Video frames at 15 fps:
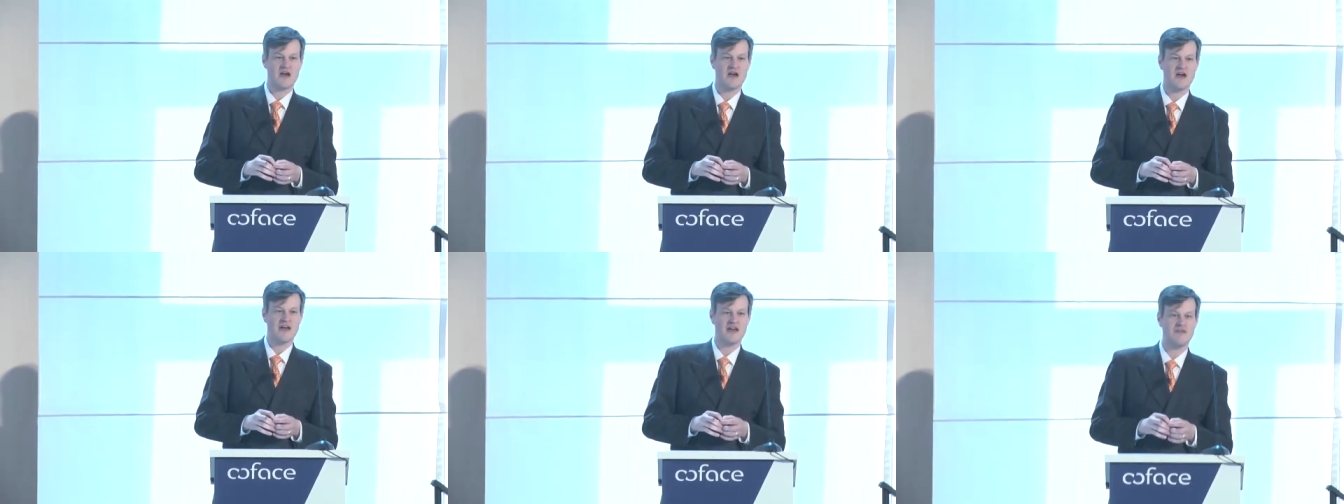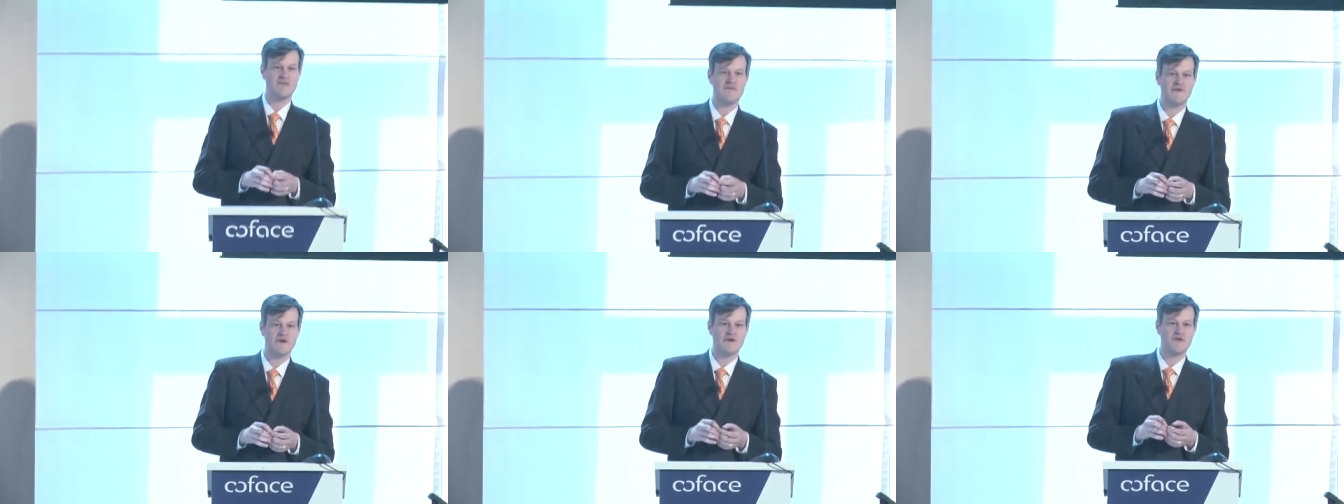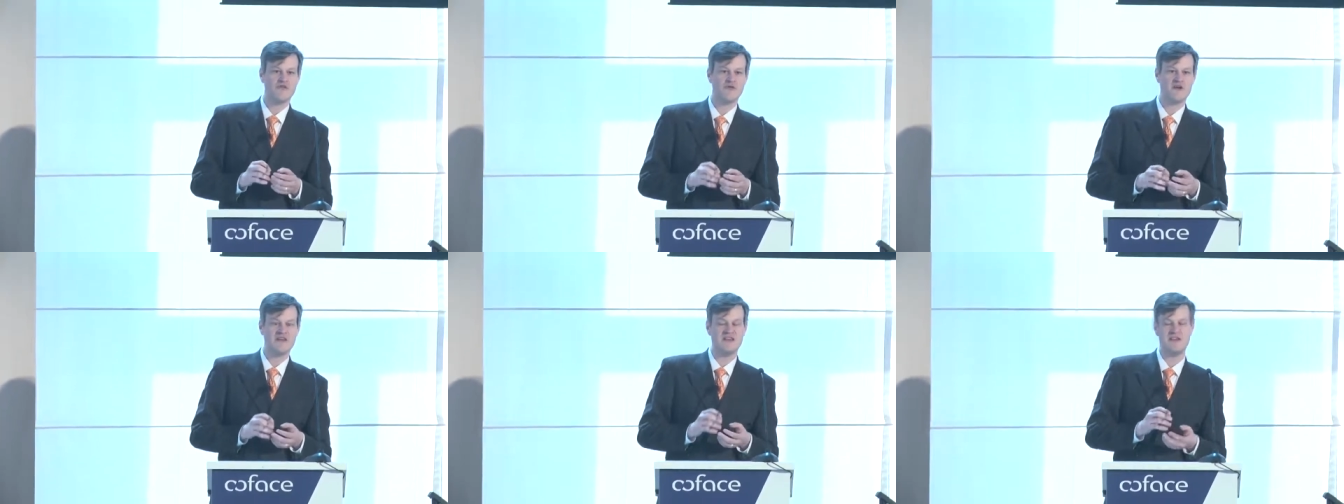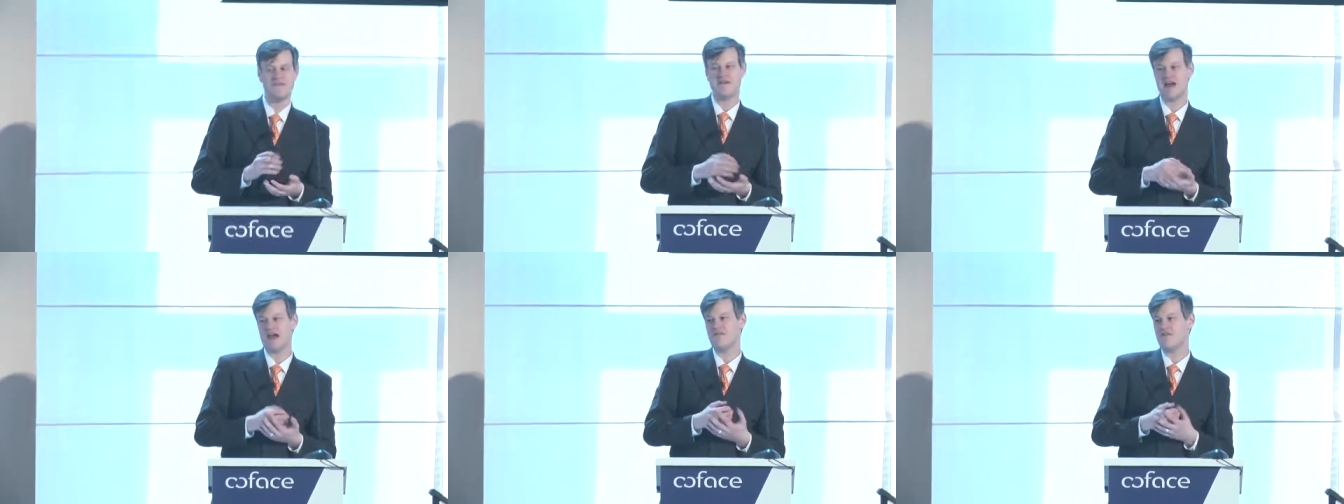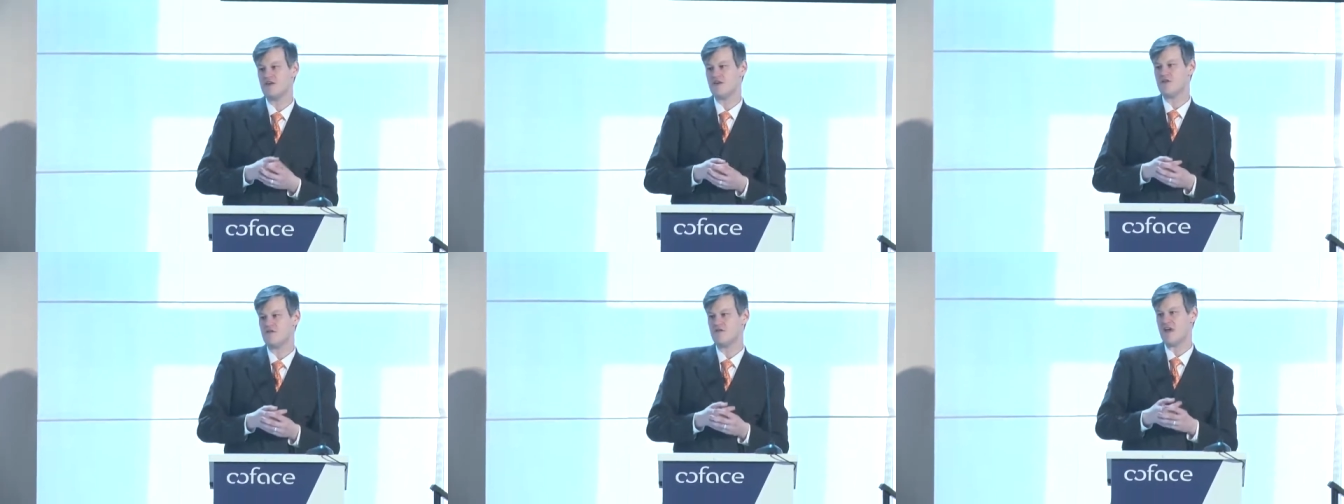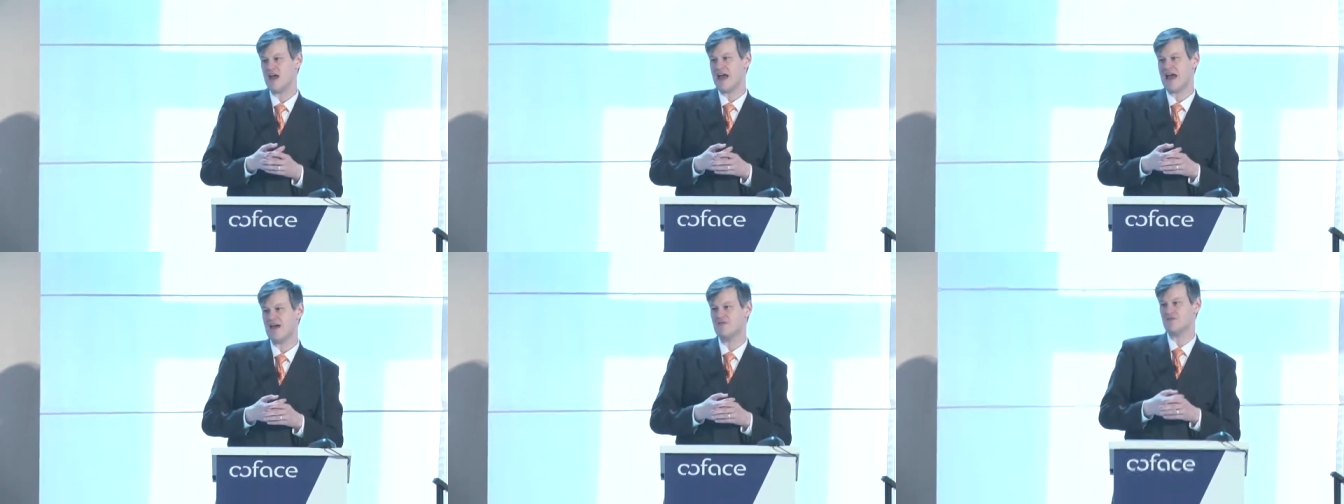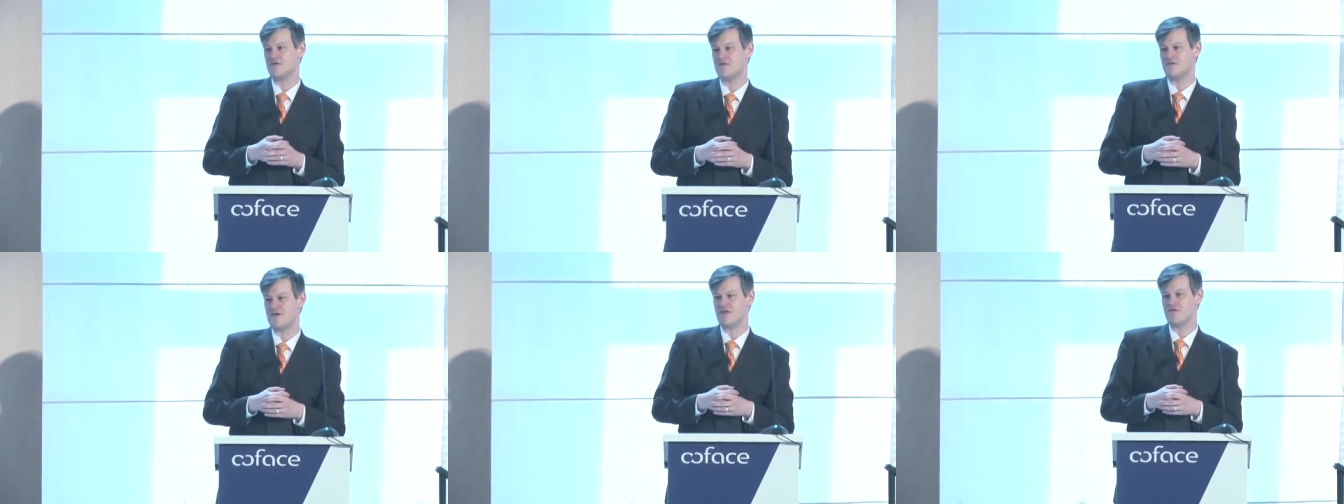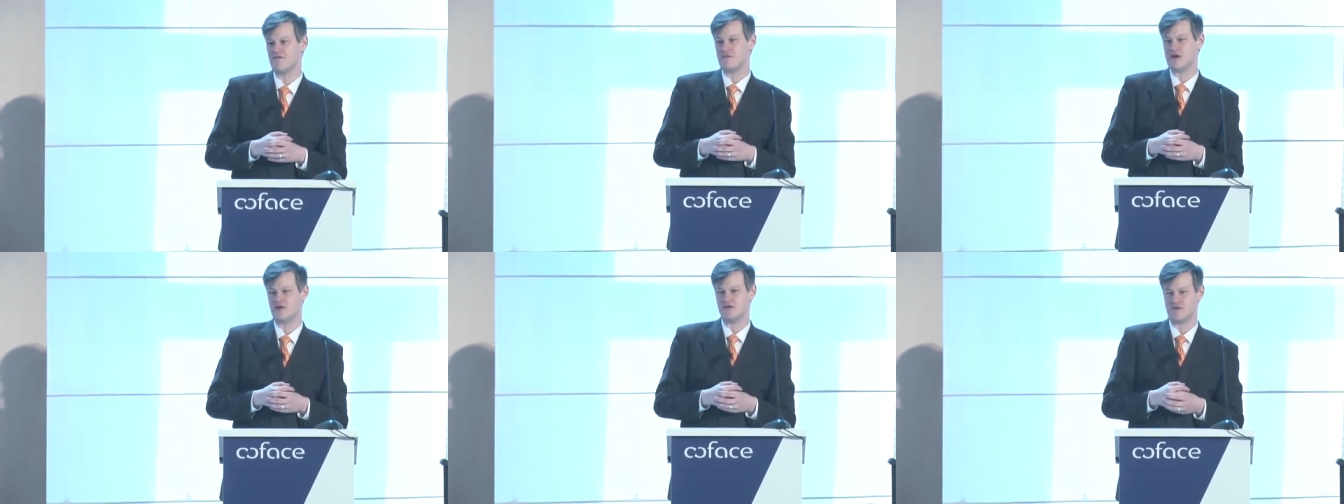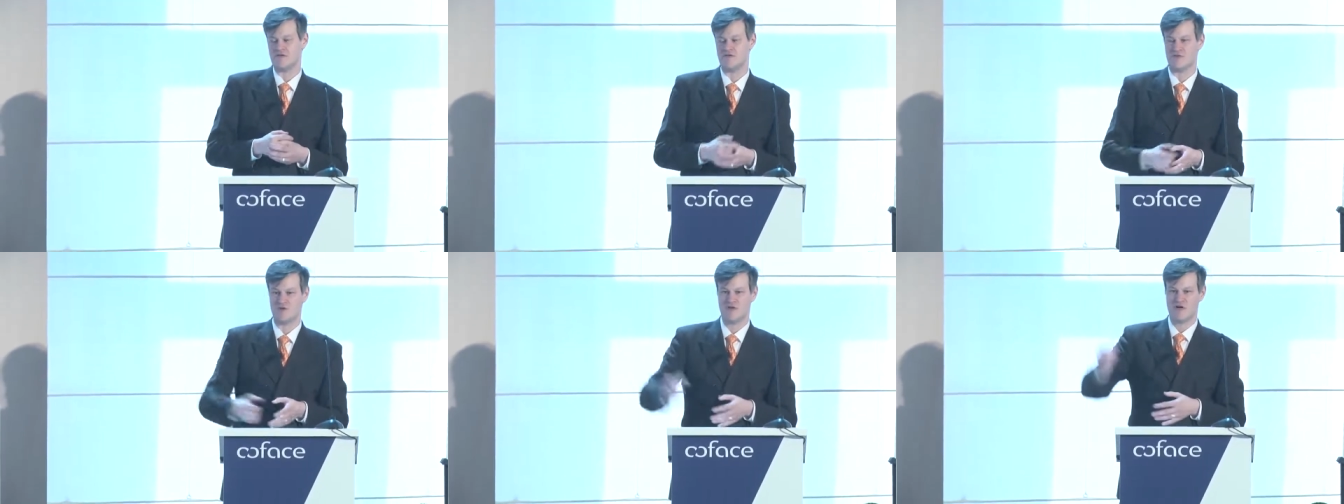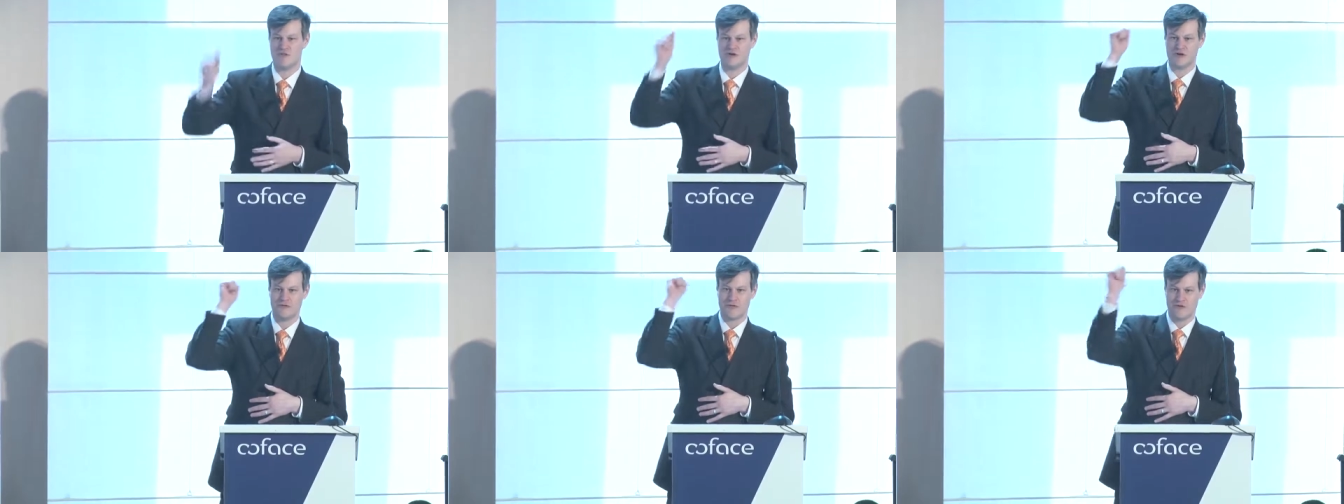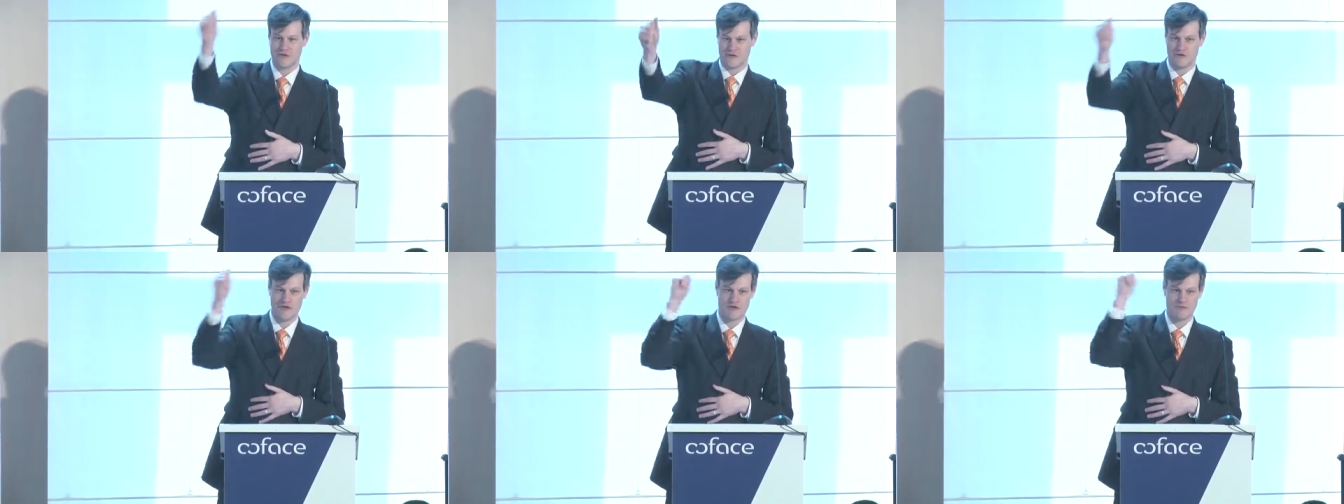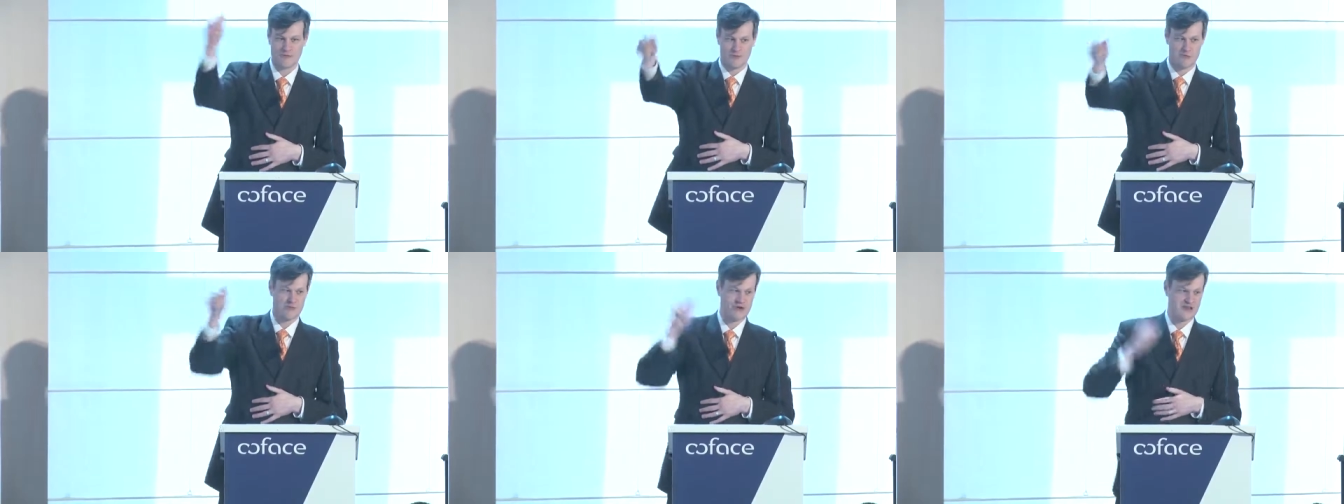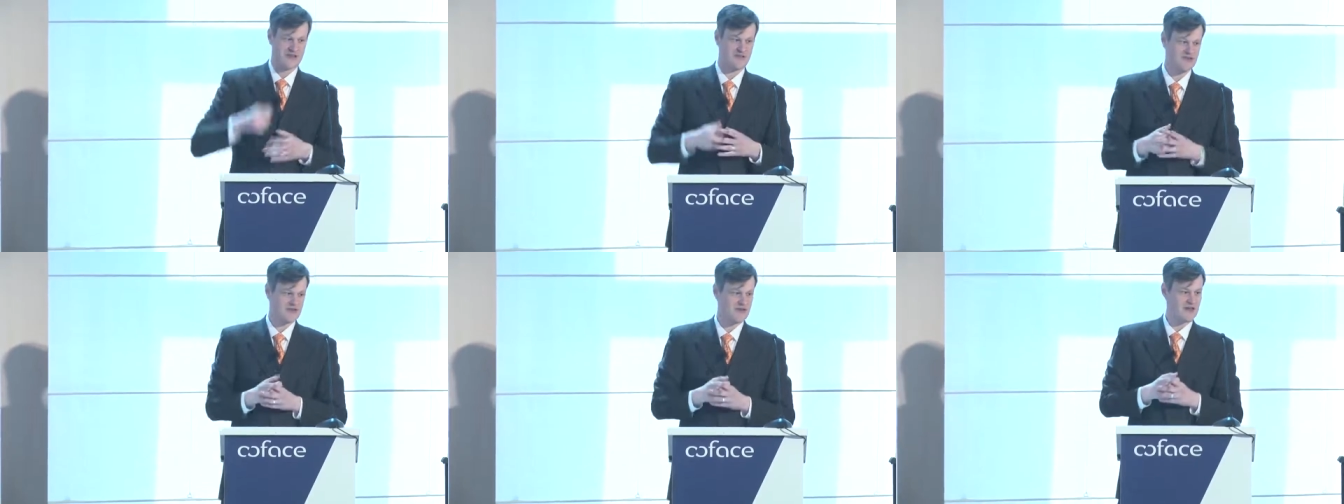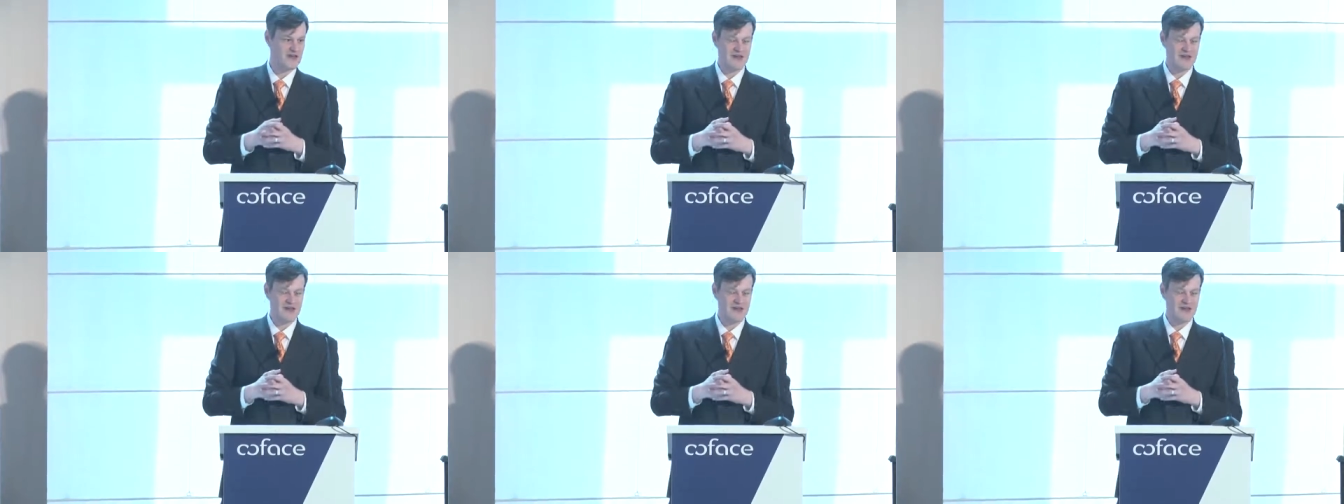Uh, in the first 25 years after the Reformation, from the moment Luther you know, put his